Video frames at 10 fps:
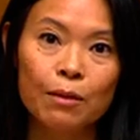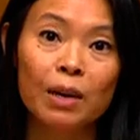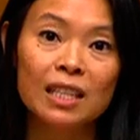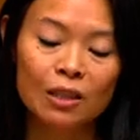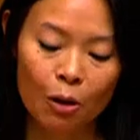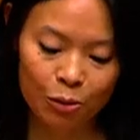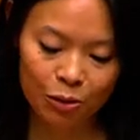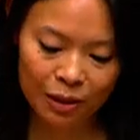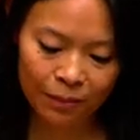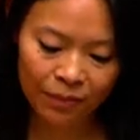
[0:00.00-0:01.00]
months old.
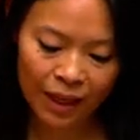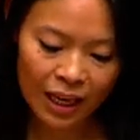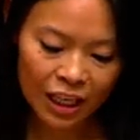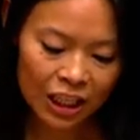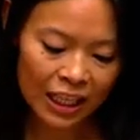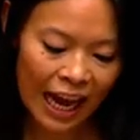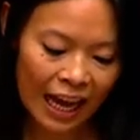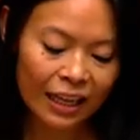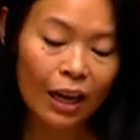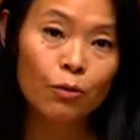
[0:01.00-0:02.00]
She
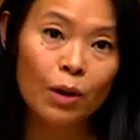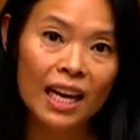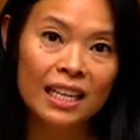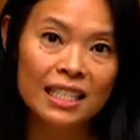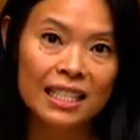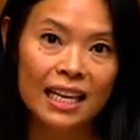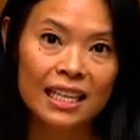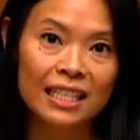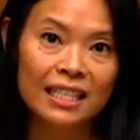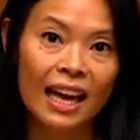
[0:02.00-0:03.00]
had a rare
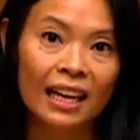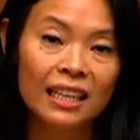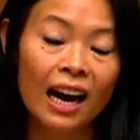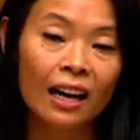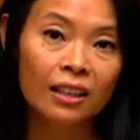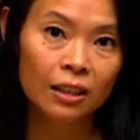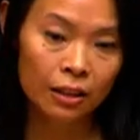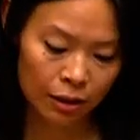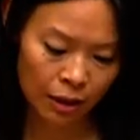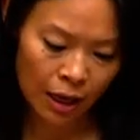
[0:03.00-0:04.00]
disease that cut
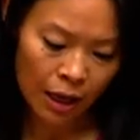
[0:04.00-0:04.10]
her